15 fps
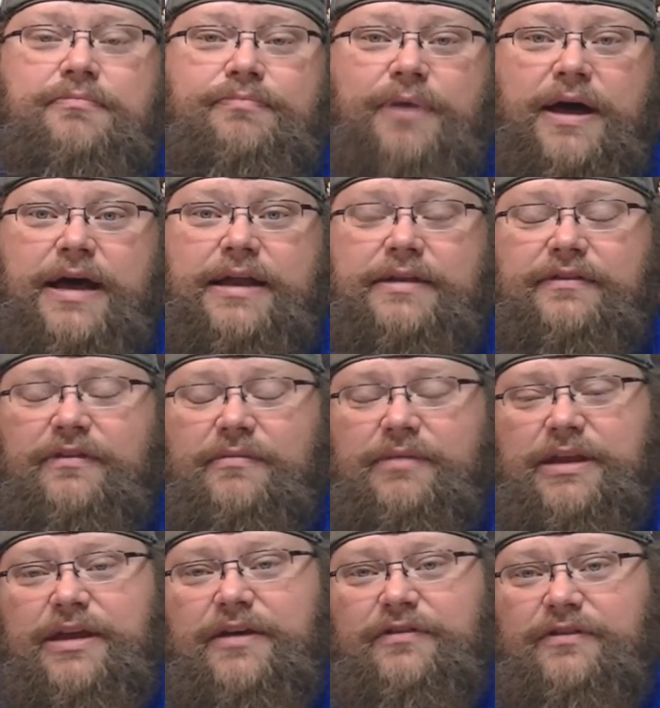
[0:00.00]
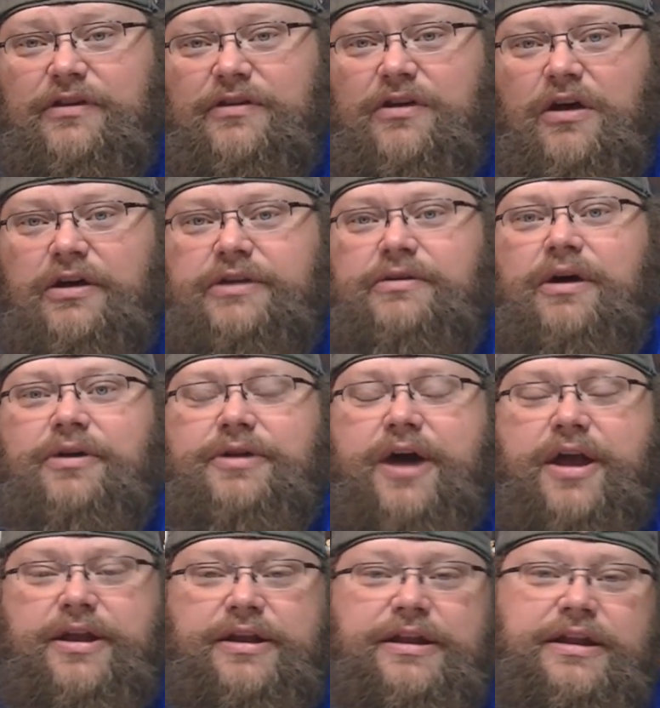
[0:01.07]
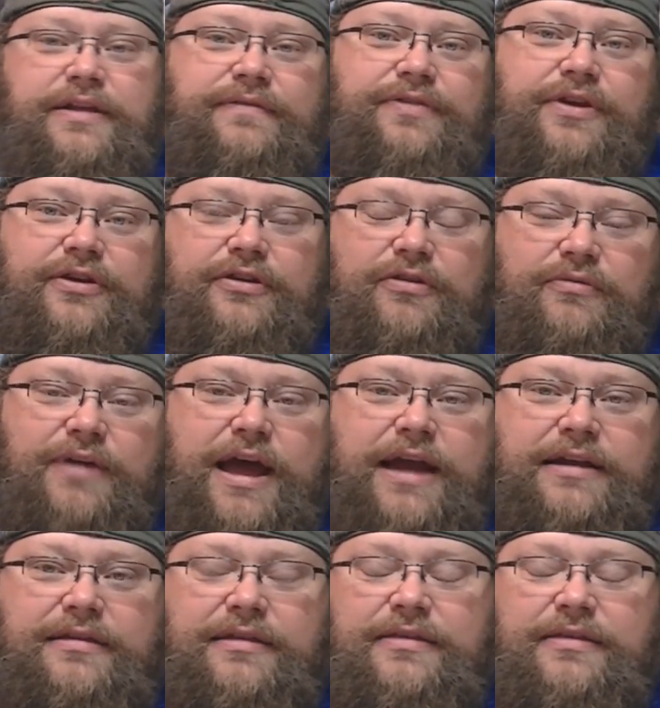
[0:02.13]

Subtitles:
but somebody else can call you out on it, and if they're correct,